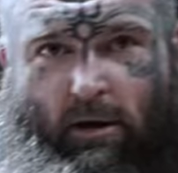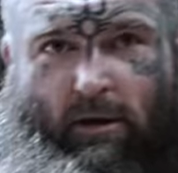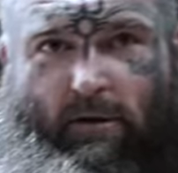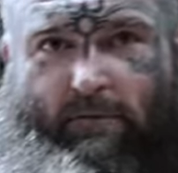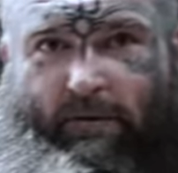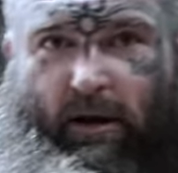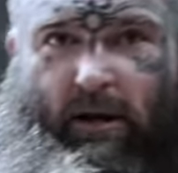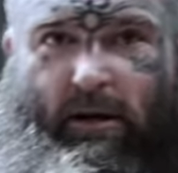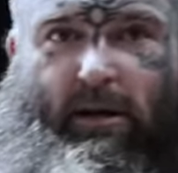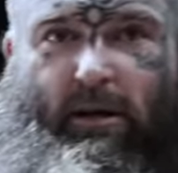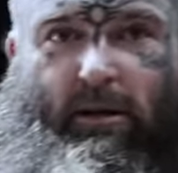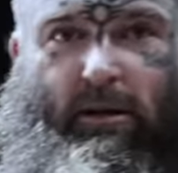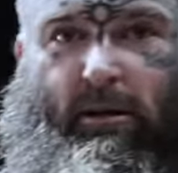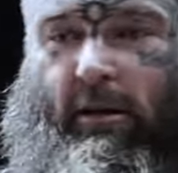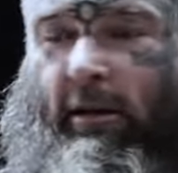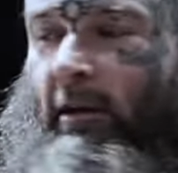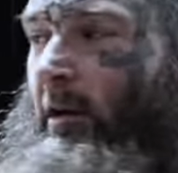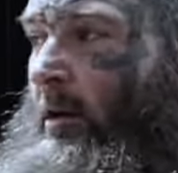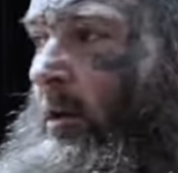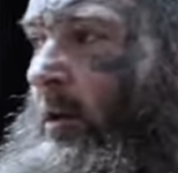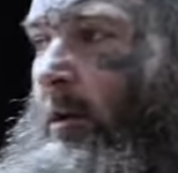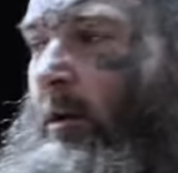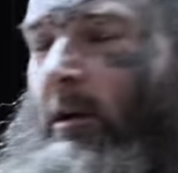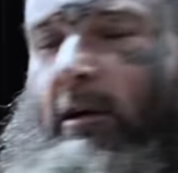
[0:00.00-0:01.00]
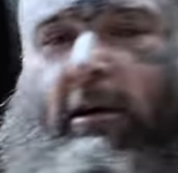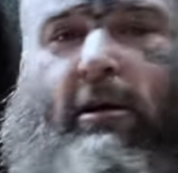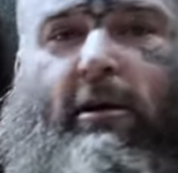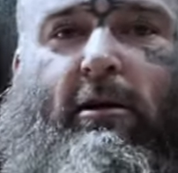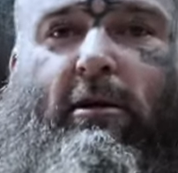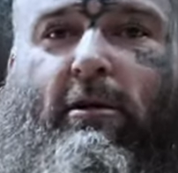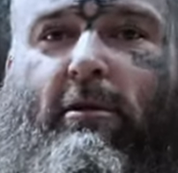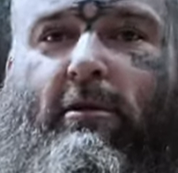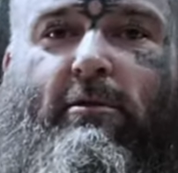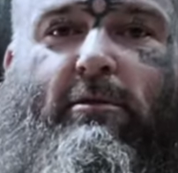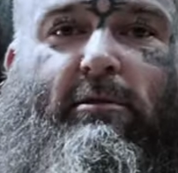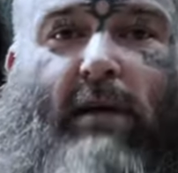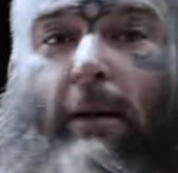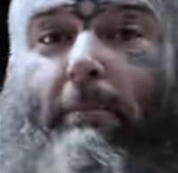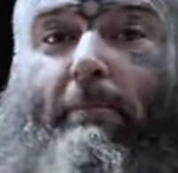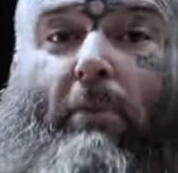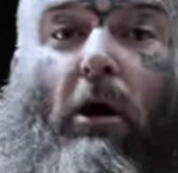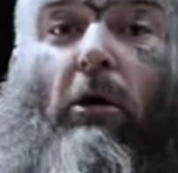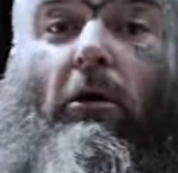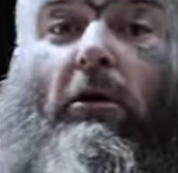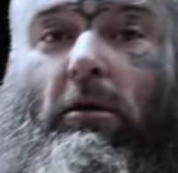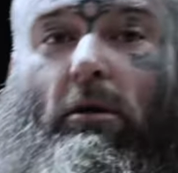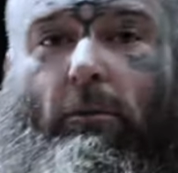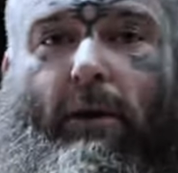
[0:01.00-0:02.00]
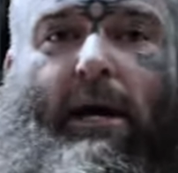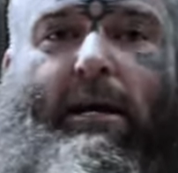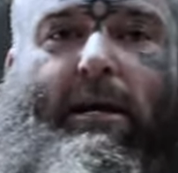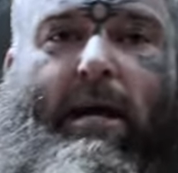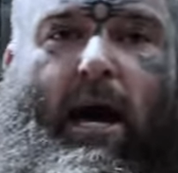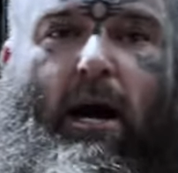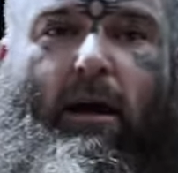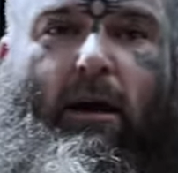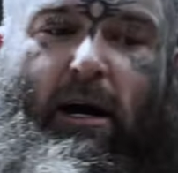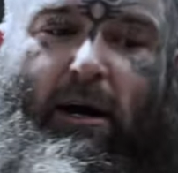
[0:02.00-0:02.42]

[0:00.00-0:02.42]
fucking tempo on the way down.